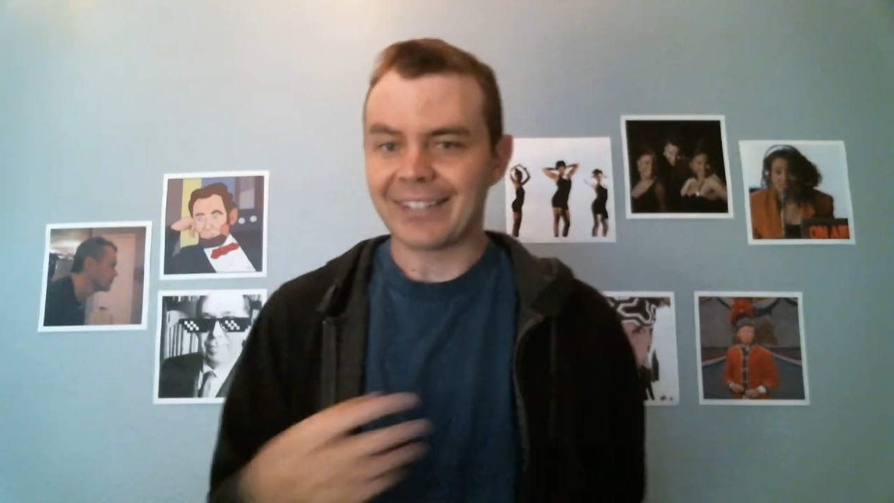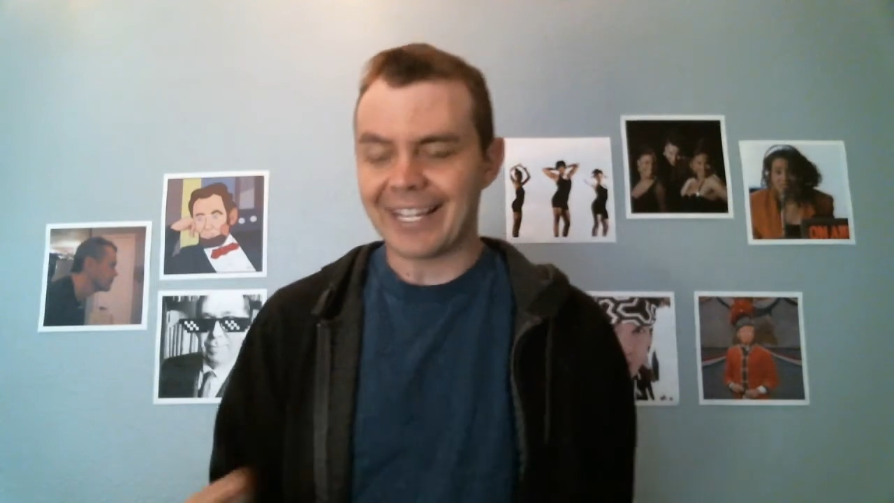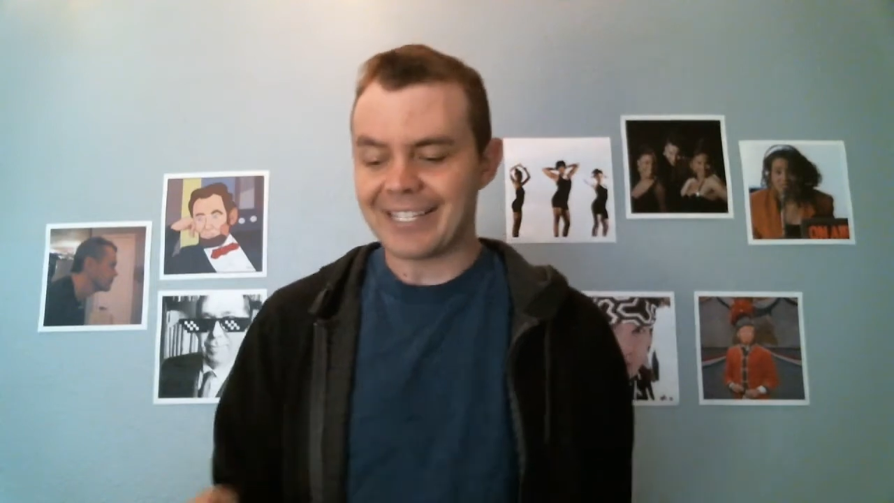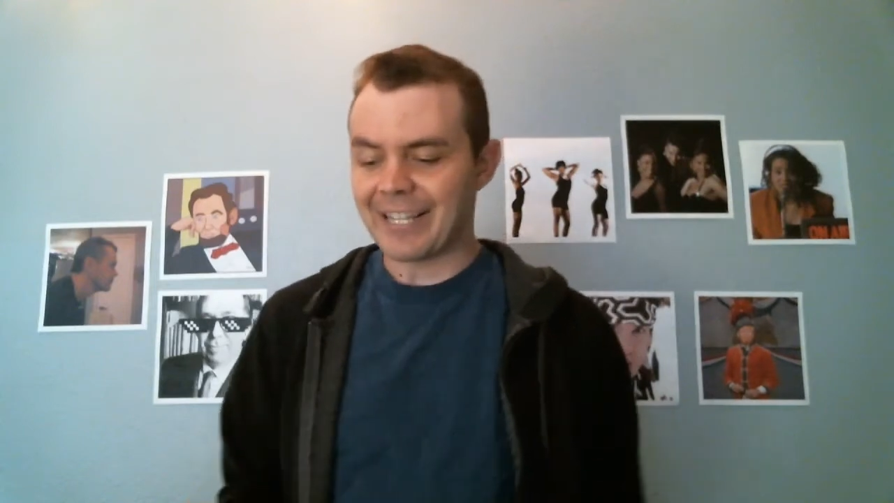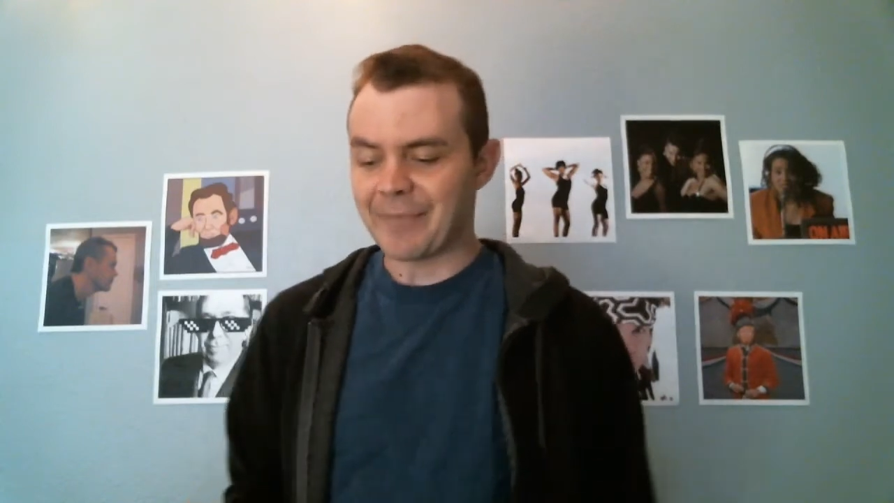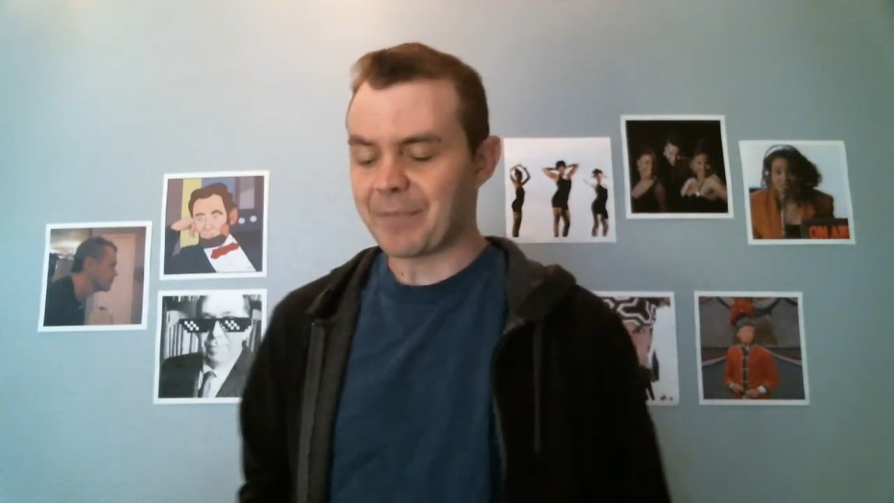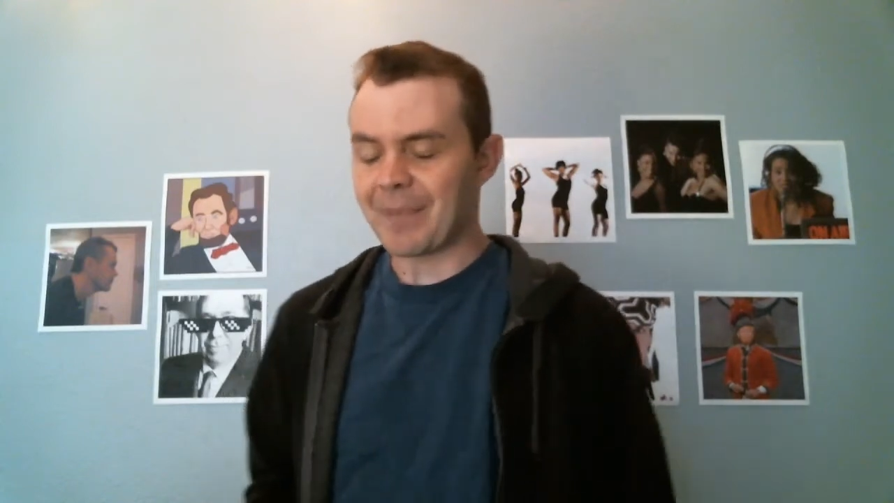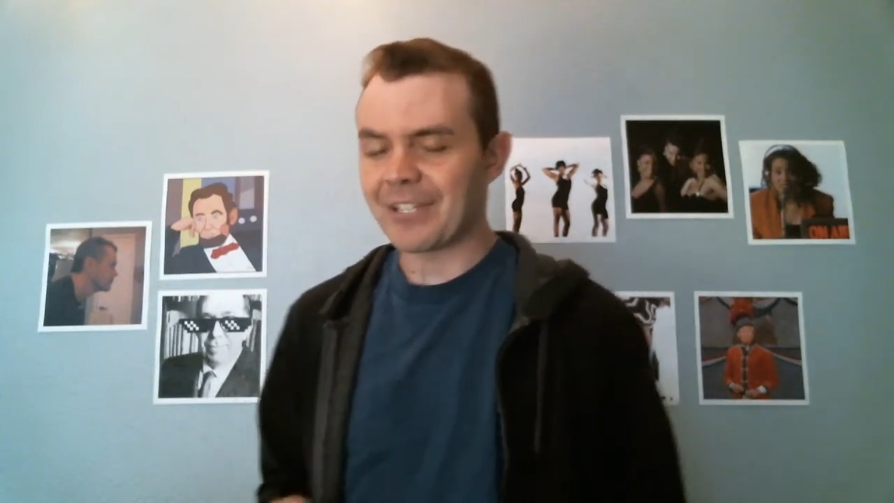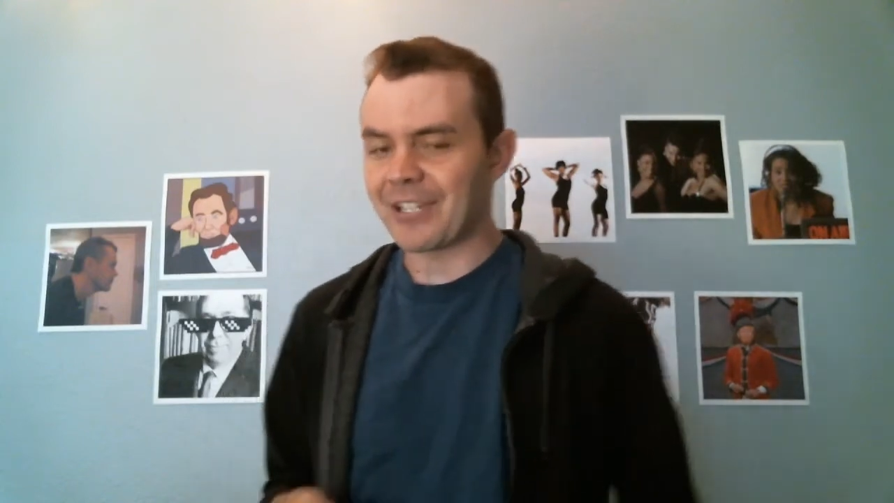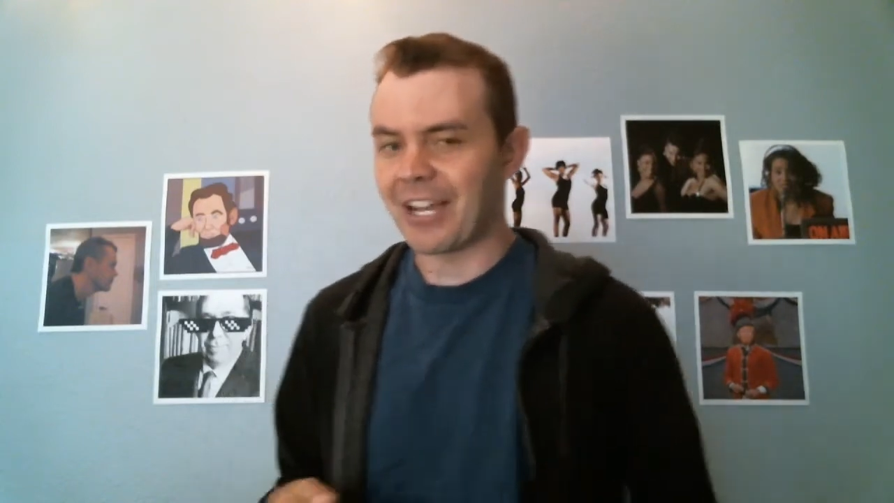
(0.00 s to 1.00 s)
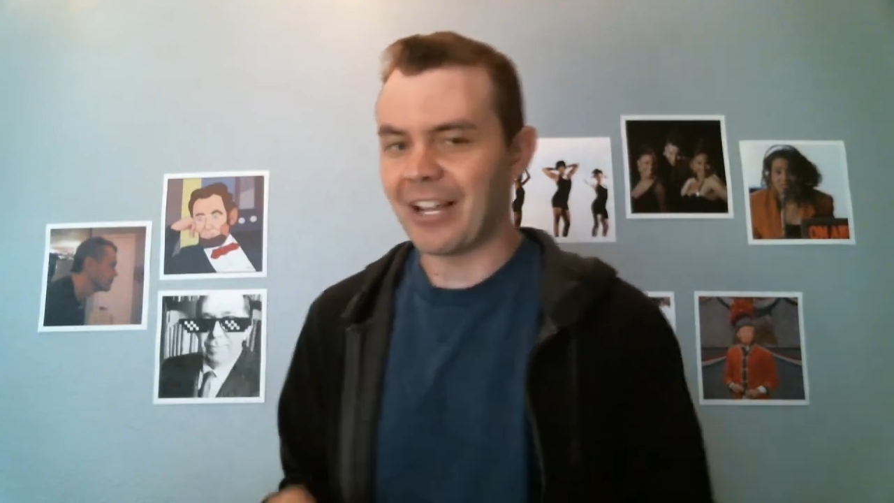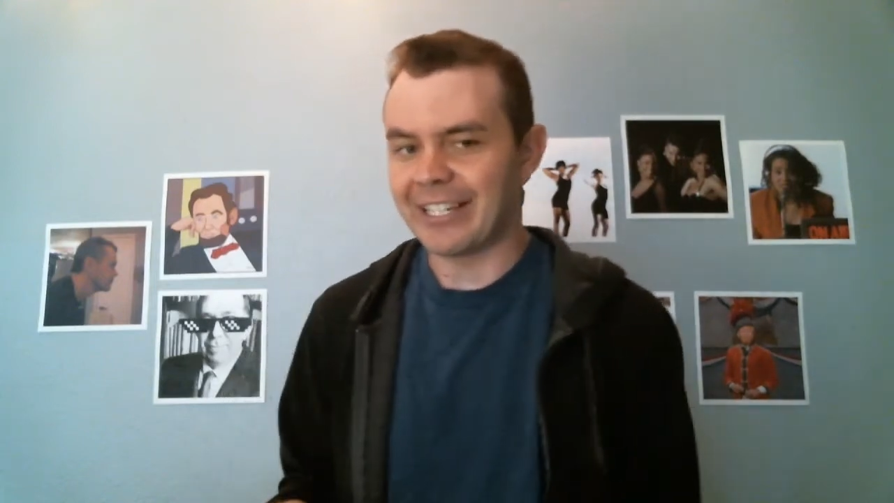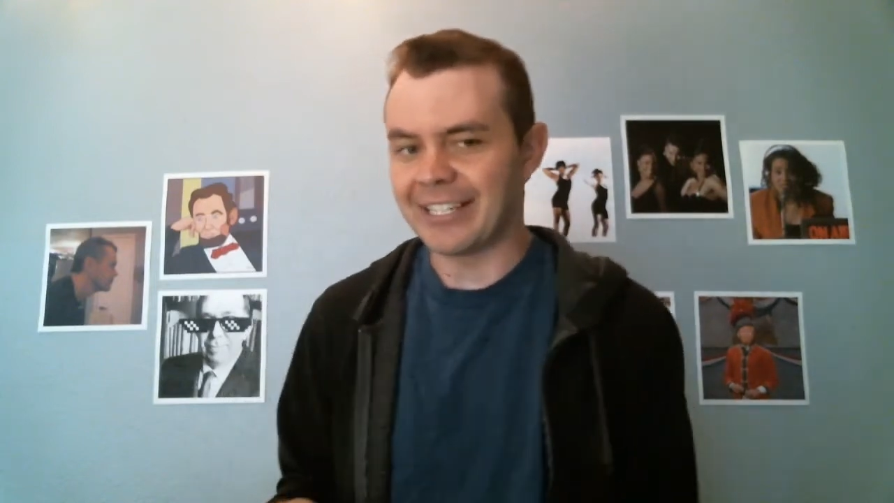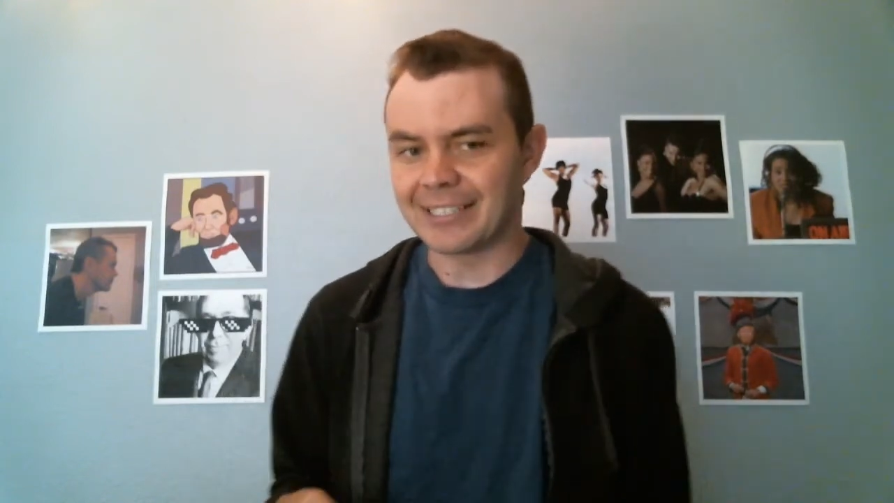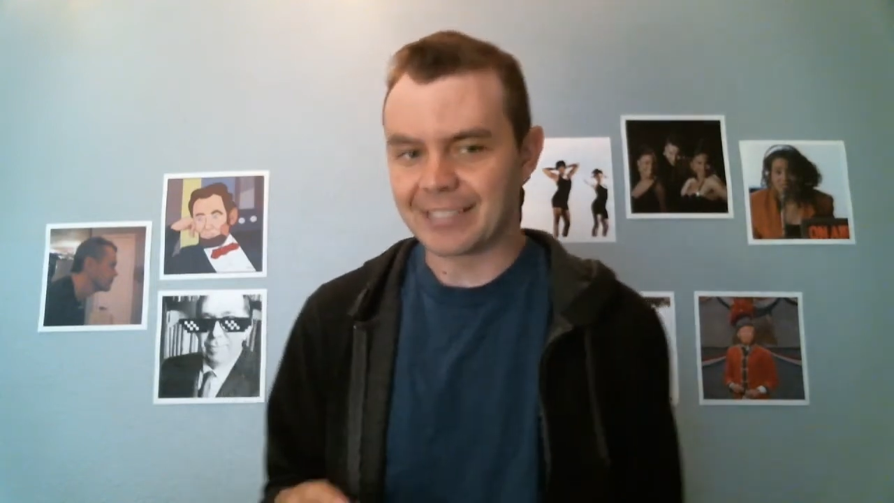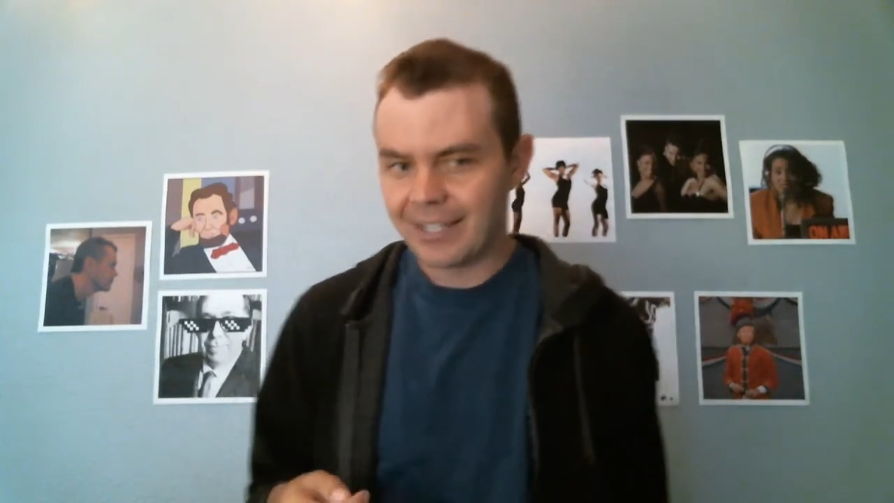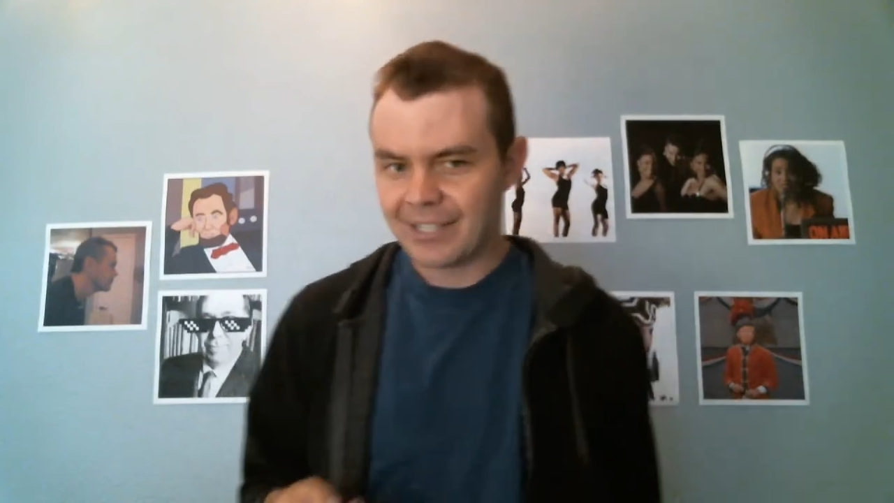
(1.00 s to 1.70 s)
Lyceum speech. I call it his